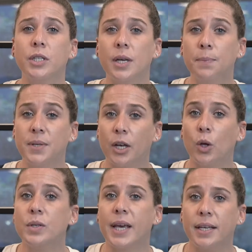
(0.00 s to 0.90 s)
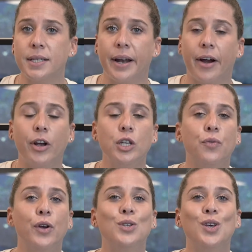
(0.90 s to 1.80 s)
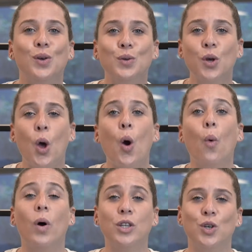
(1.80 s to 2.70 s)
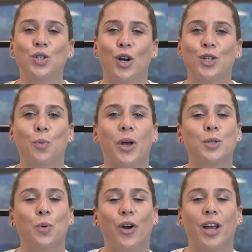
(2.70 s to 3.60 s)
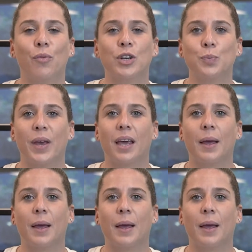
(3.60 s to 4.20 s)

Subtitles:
tips and use case scenarios for you to use once you start exploring Infraspeak.